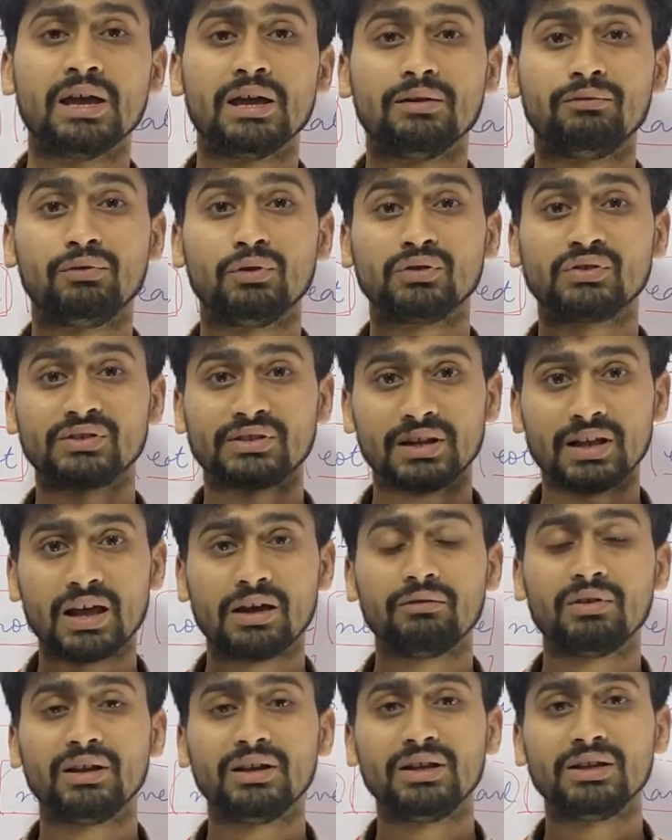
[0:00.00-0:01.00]
If you still
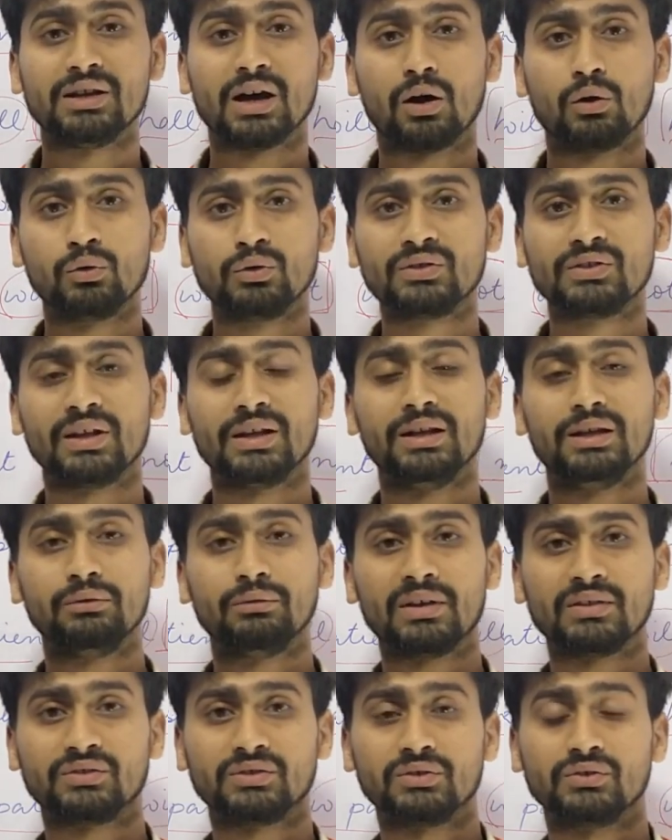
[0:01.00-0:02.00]
have any doubts,
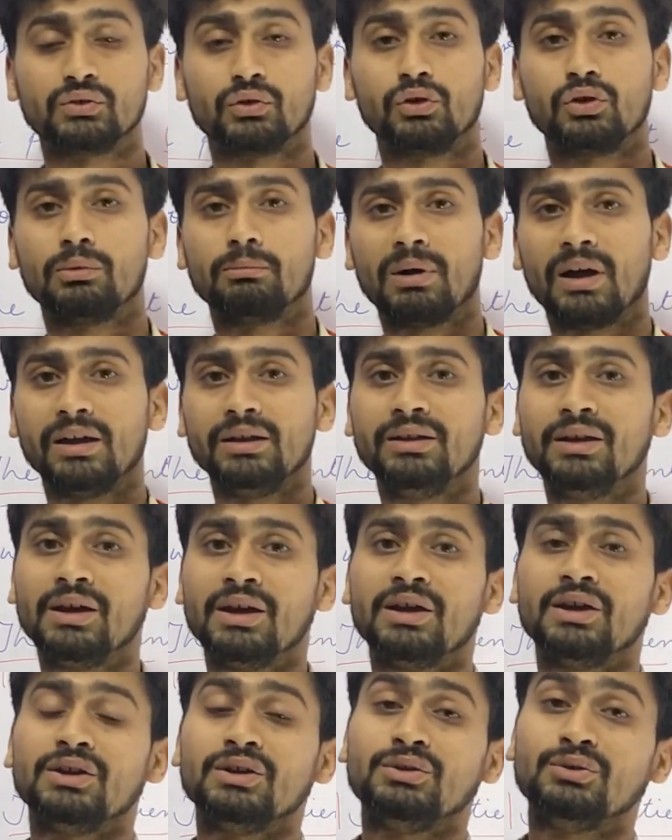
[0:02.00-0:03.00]
any questions on your mind,
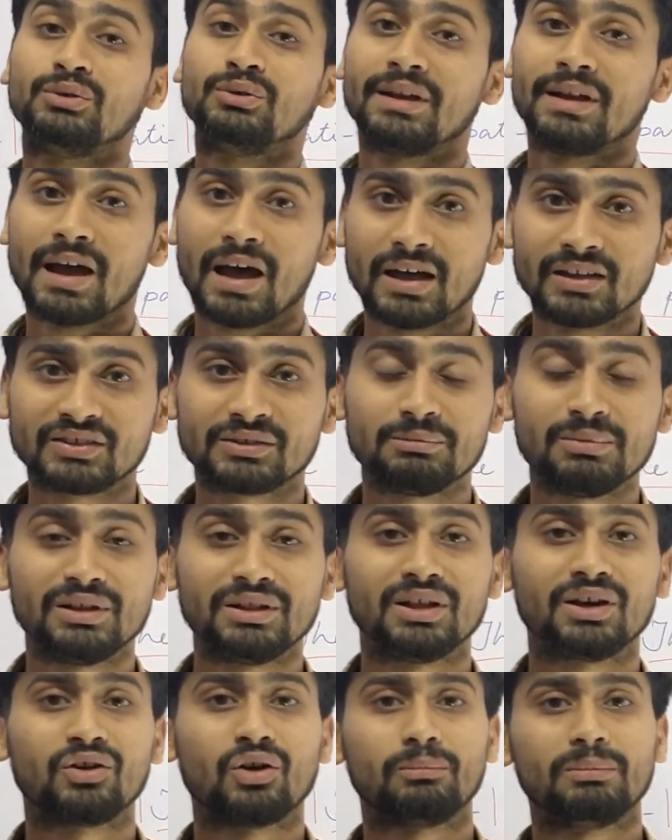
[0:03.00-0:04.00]
you can ask
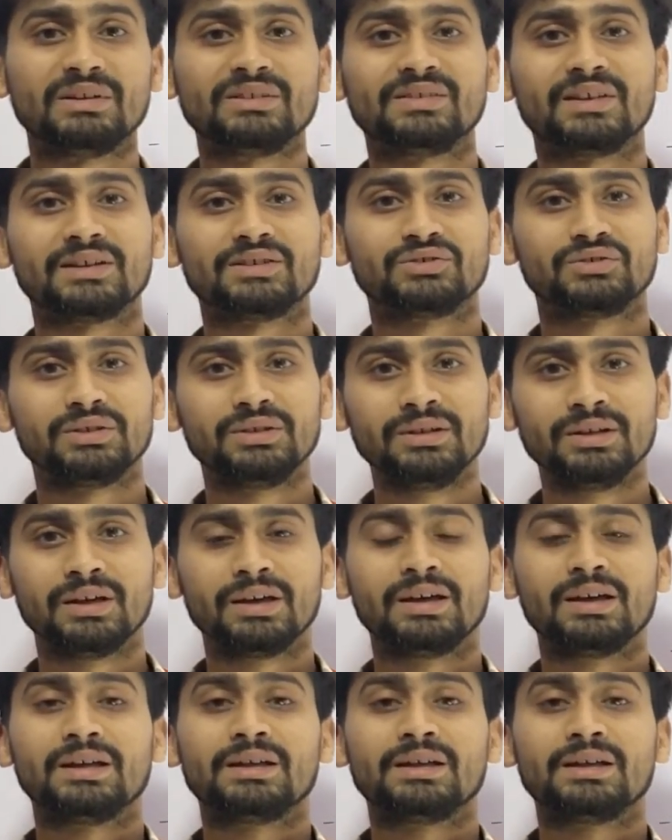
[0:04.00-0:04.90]
me in the comment section.